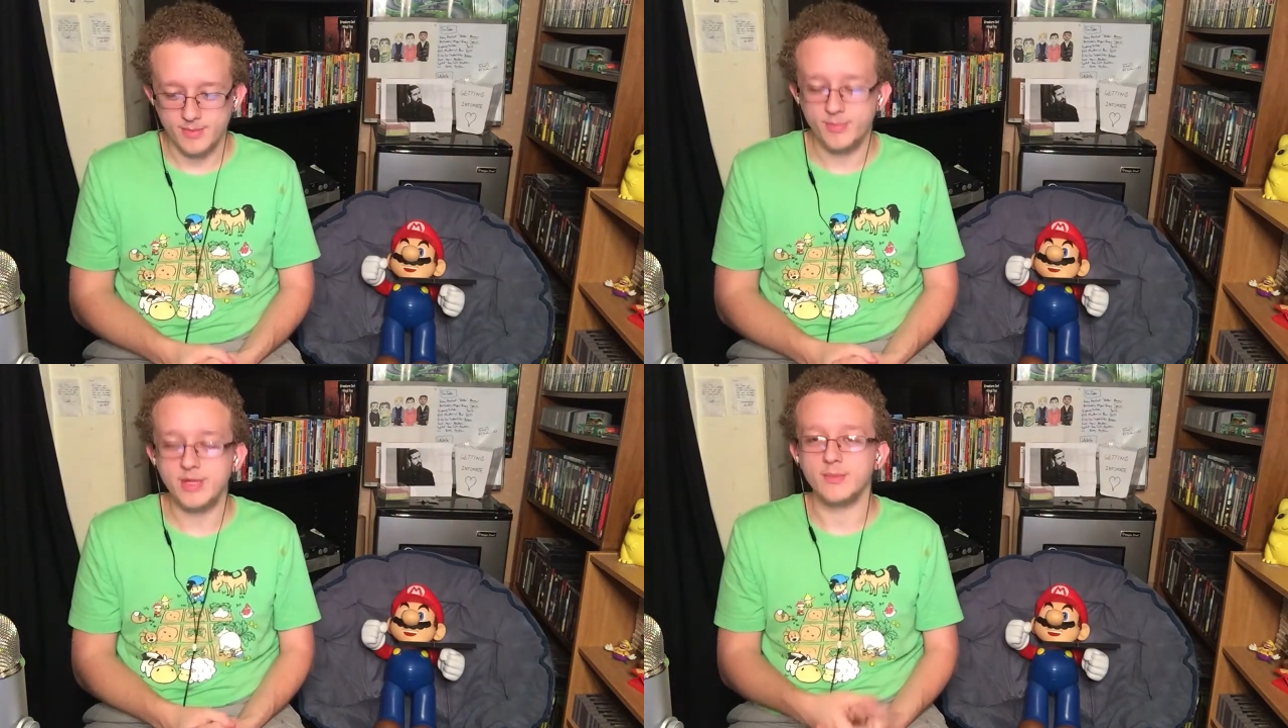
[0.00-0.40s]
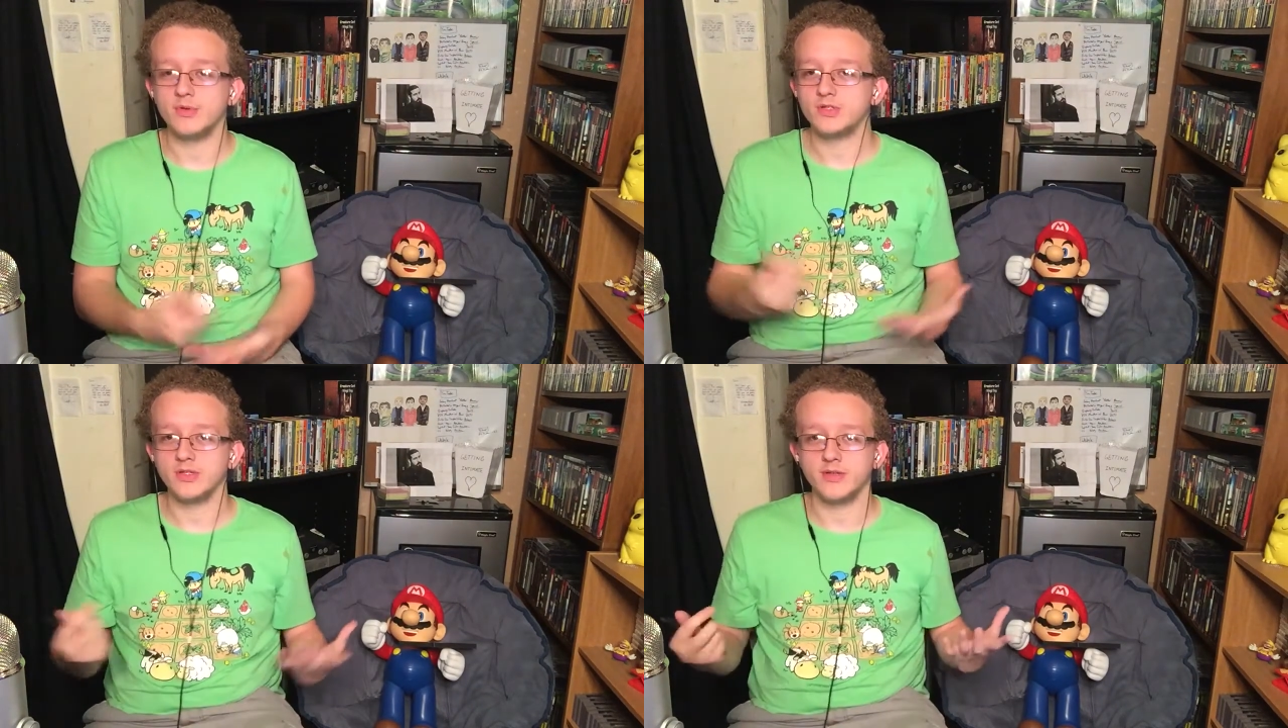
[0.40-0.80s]
Beat
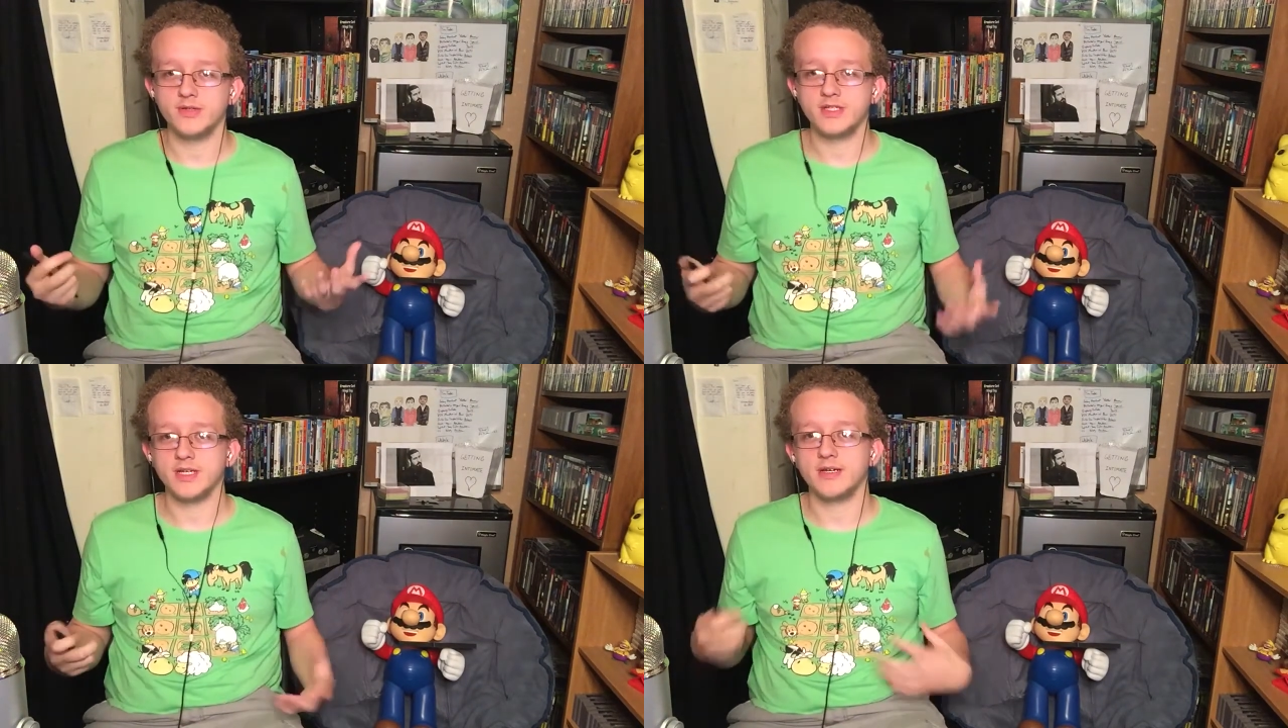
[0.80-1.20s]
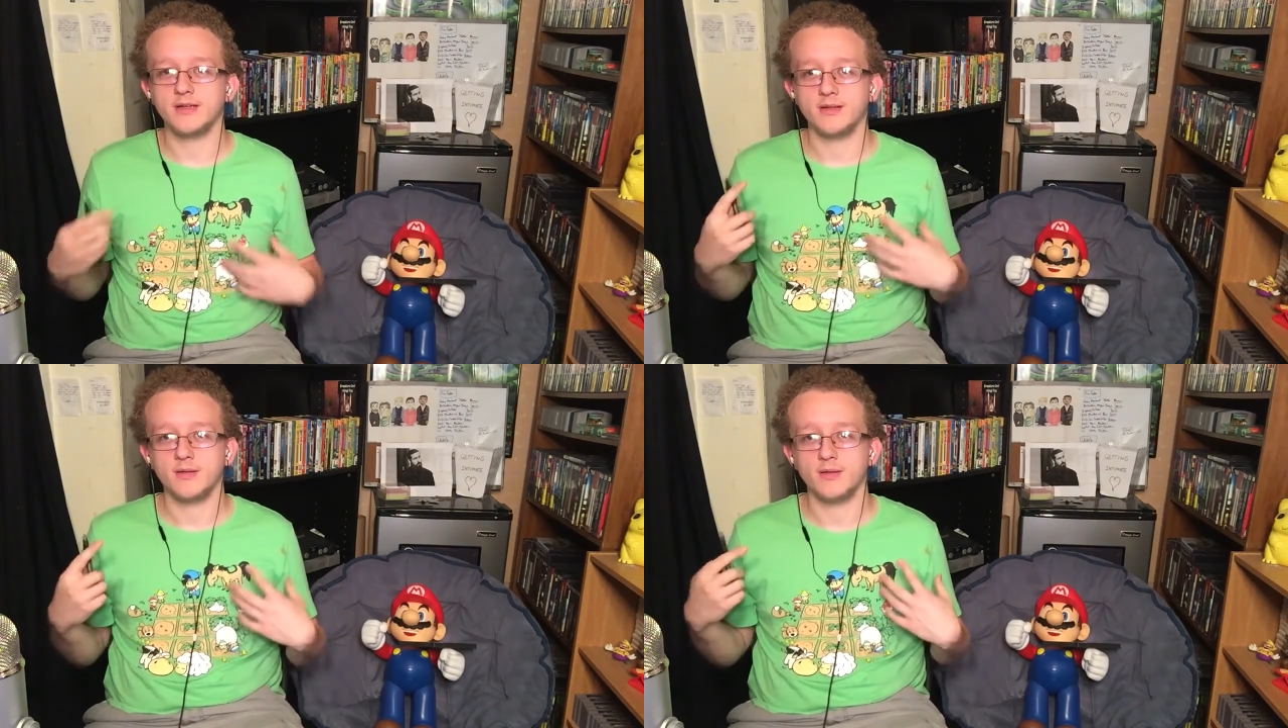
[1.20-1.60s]
Mucha Lucha.
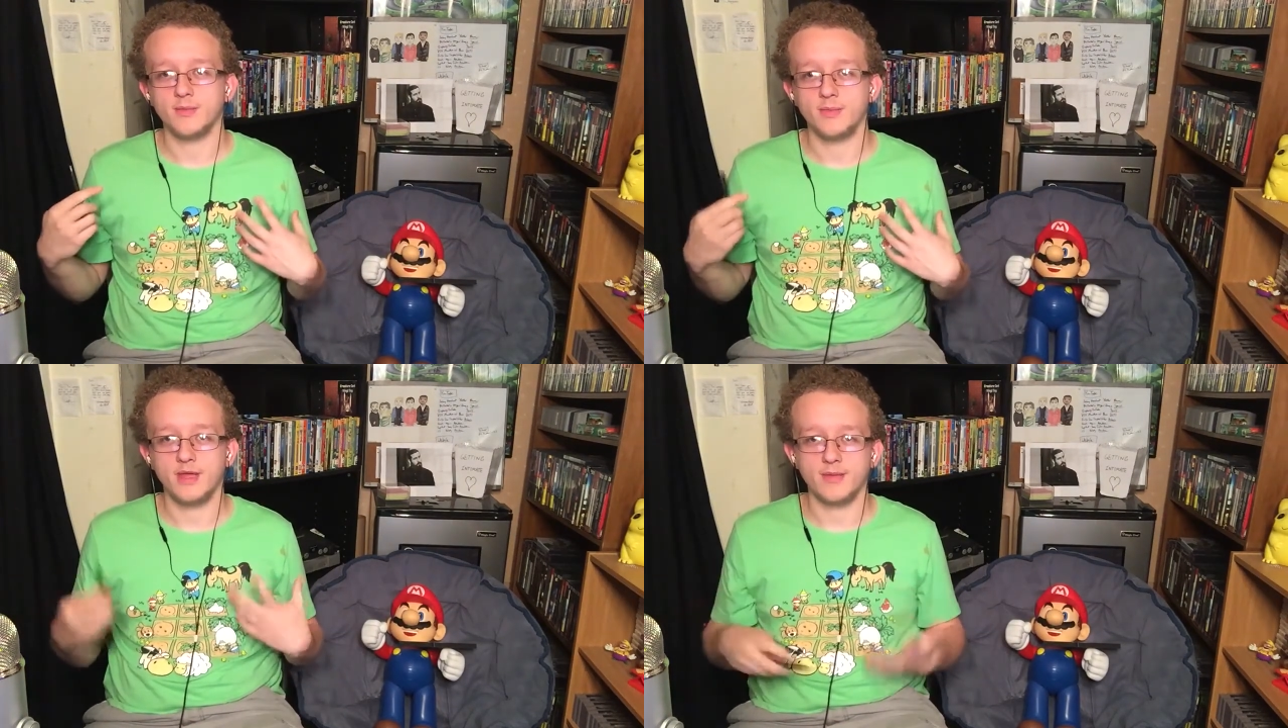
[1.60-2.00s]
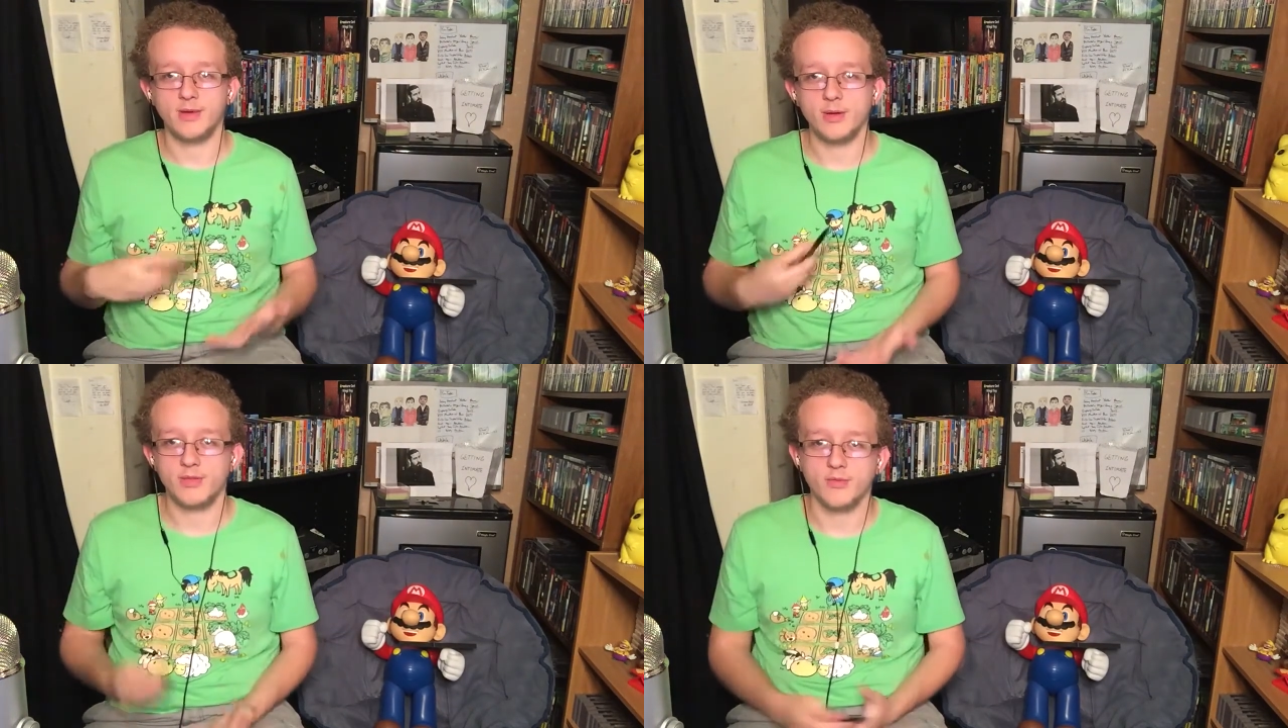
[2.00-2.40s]
Making my
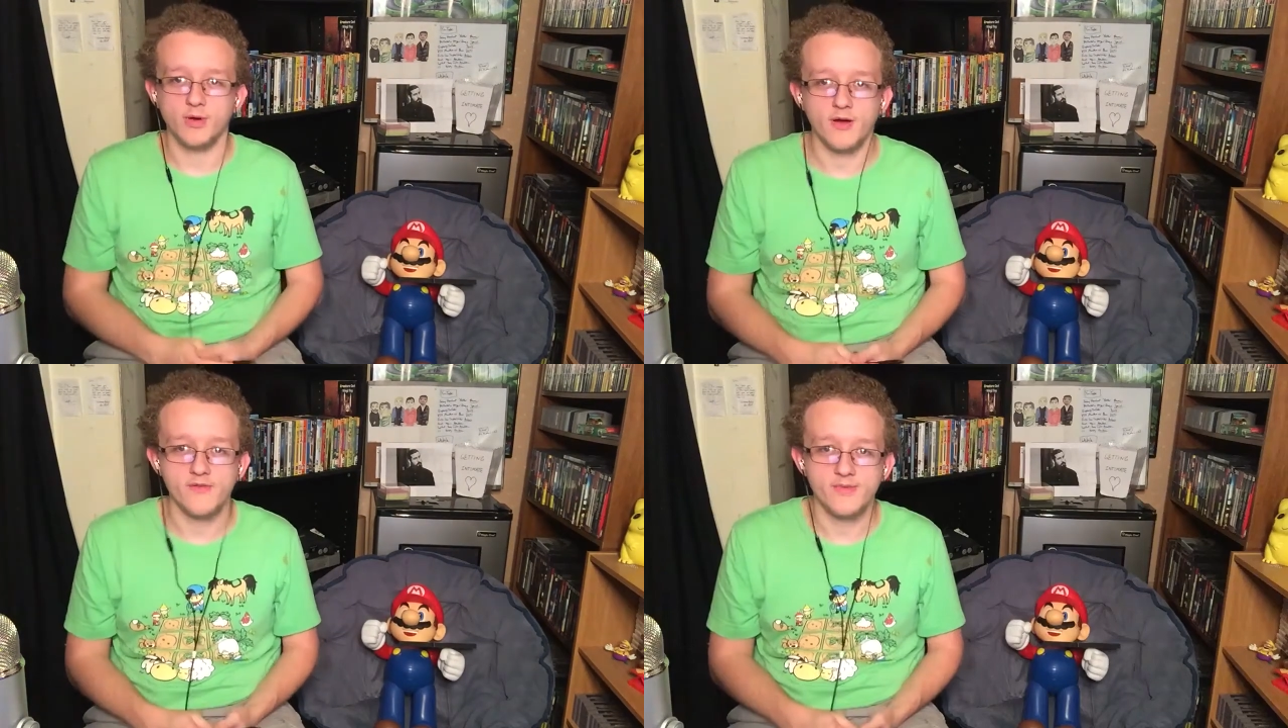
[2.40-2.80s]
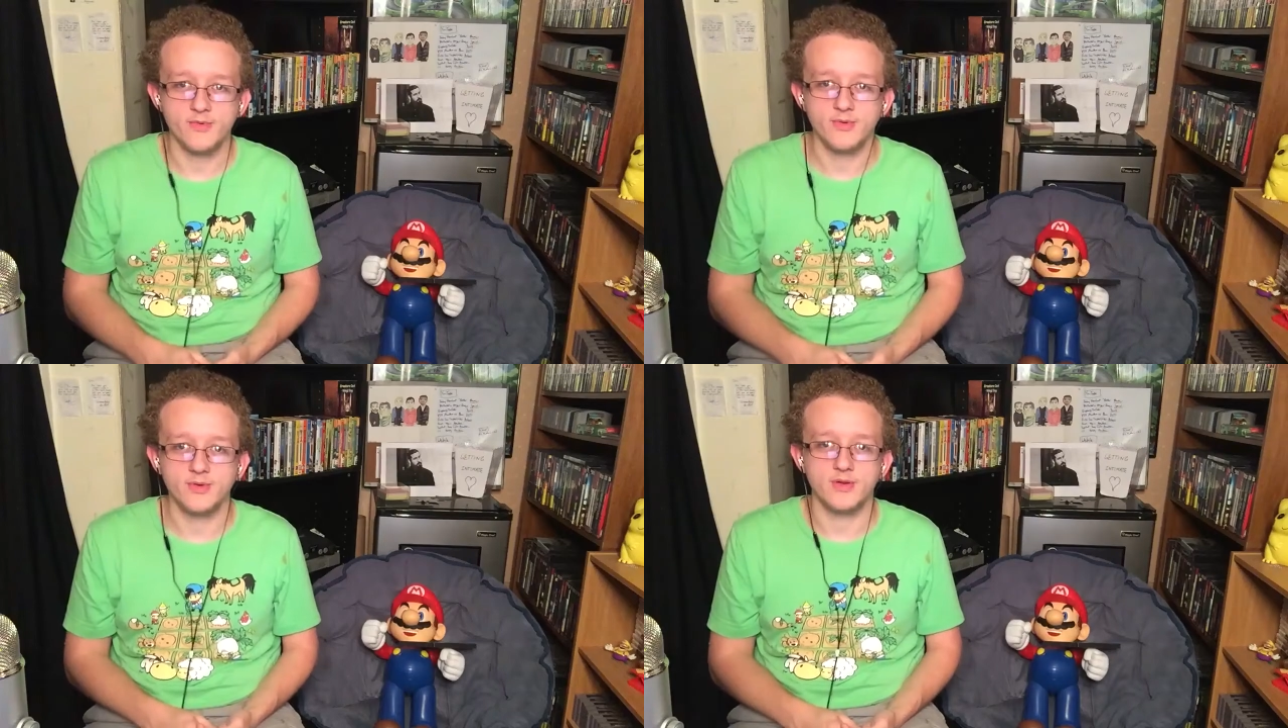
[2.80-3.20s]
way through Harvest Moon.